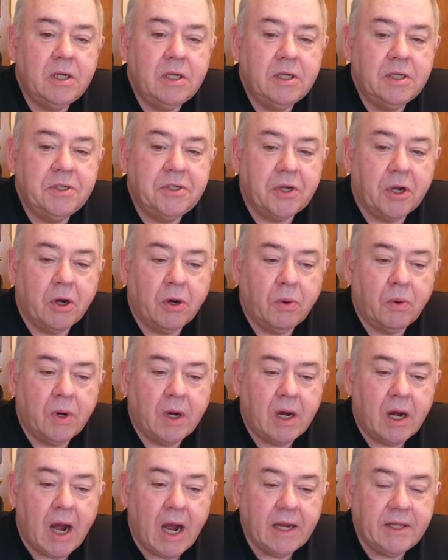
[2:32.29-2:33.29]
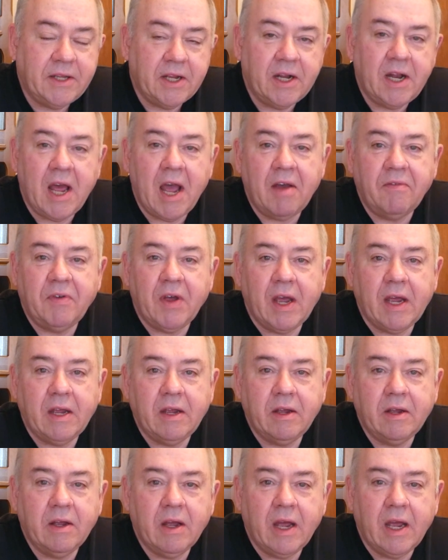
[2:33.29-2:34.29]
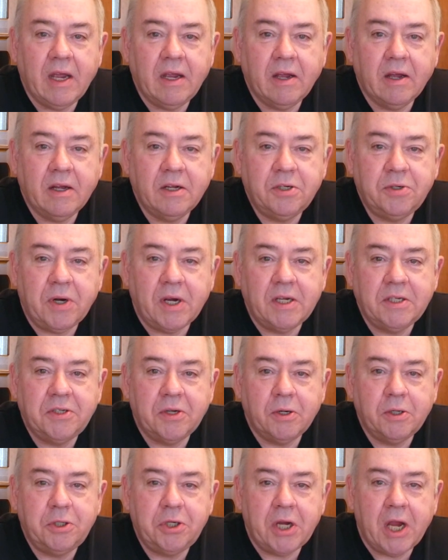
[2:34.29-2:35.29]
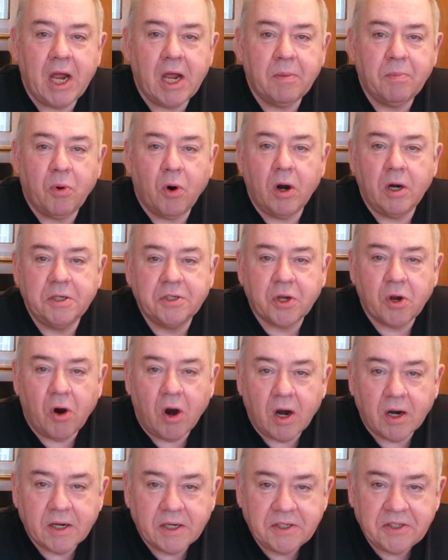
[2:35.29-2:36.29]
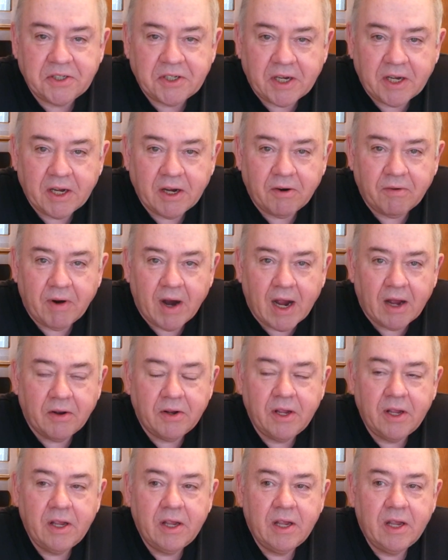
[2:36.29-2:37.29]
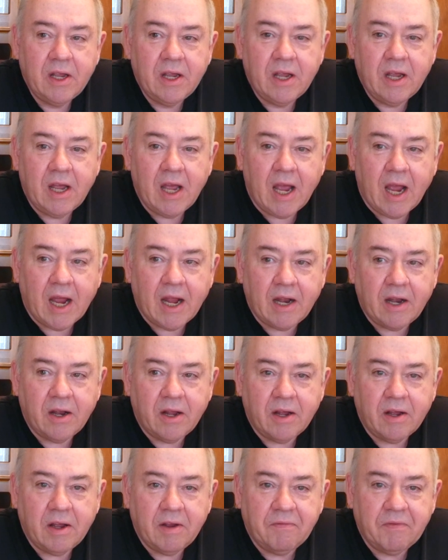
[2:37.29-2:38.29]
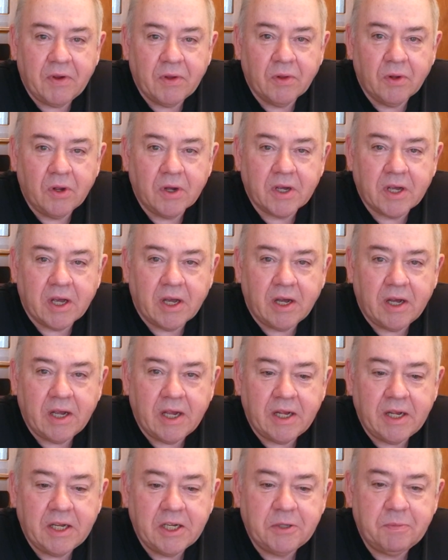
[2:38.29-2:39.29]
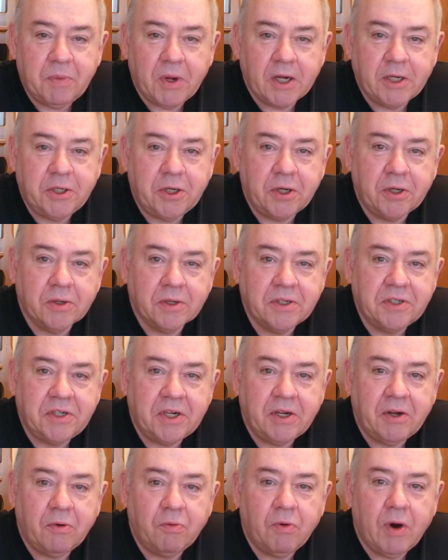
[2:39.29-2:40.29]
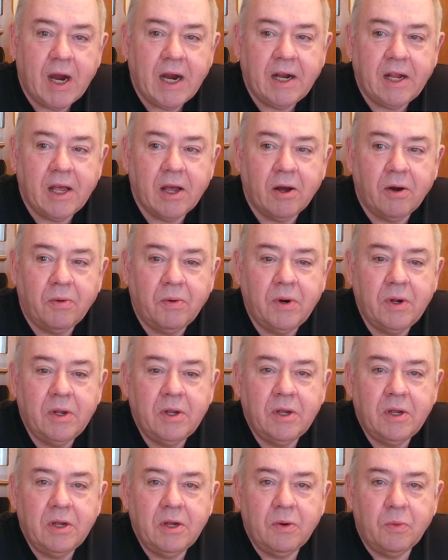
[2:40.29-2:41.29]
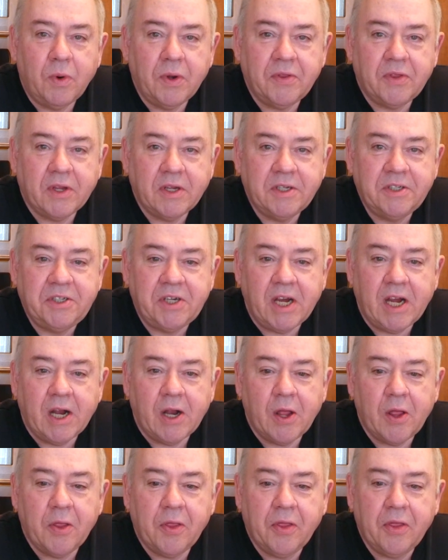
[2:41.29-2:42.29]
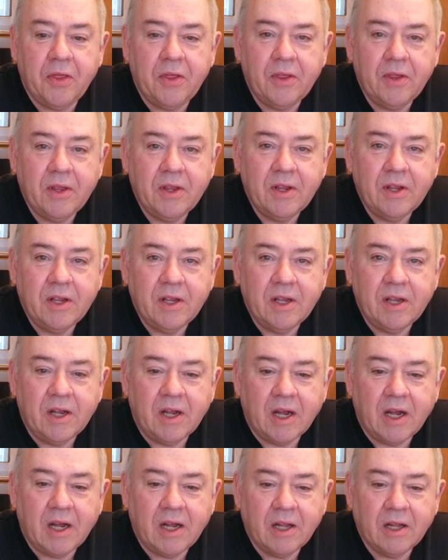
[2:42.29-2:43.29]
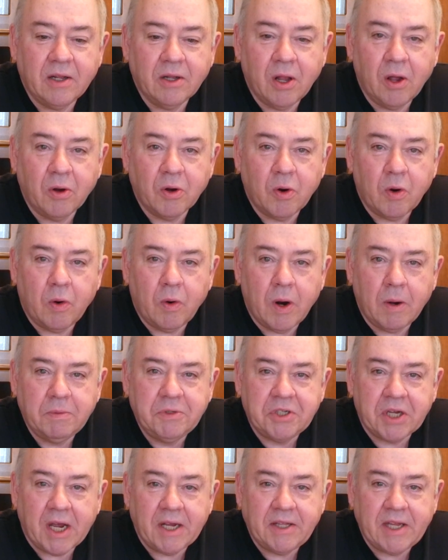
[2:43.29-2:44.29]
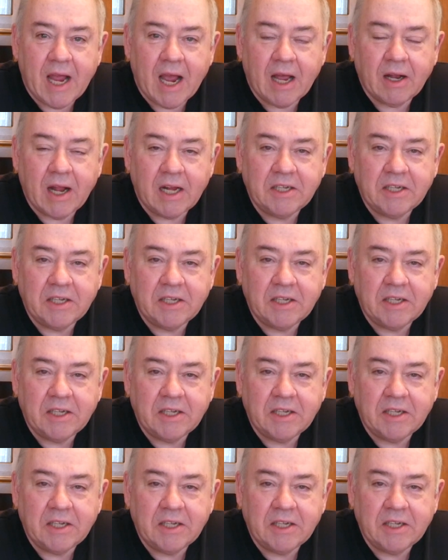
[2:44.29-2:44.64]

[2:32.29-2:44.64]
So I did have a transoceanic parts carcass sitting around, and if you look in this picture, you'll see the radio with the Zenith logo upside down.